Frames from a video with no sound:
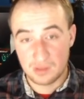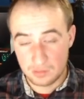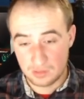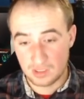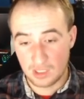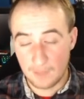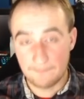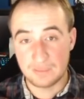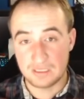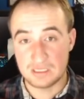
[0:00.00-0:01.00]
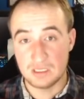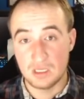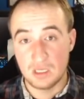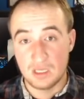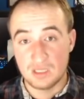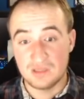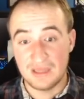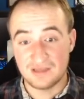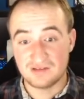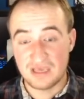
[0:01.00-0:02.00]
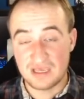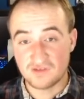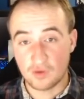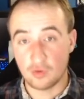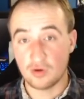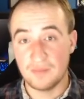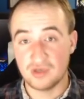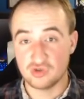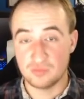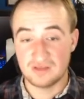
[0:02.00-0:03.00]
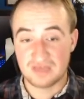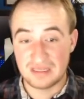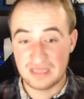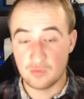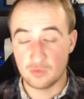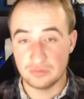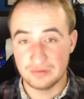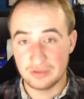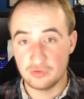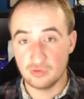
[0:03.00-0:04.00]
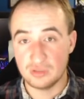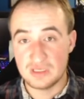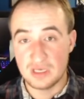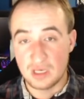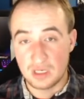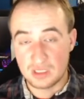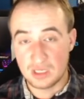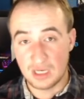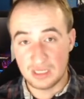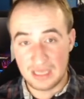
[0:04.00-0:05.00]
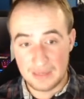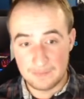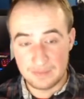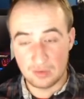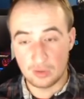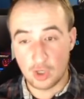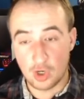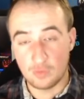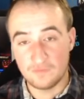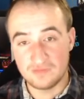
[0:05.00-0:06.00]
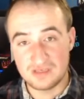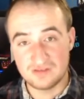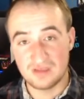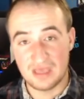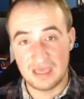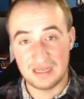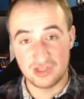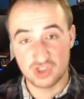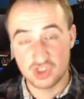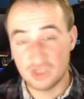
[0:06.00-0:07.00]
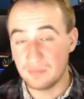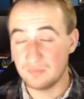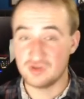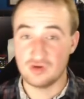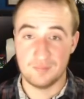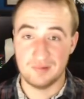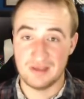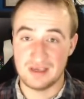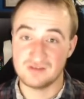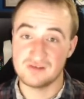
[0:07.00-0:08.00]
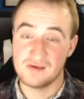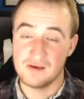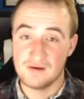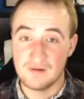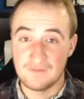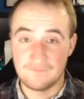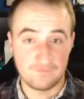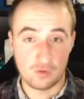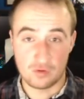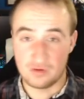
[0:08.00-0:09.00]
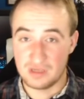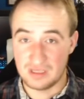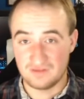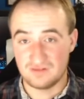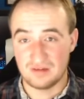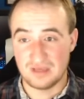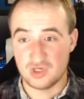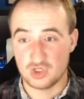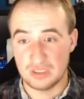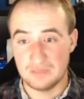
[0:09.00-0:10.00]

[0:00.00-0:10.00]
company that takes all the measurements, and they would literally cut and build all of these and then ship them to your place for installation.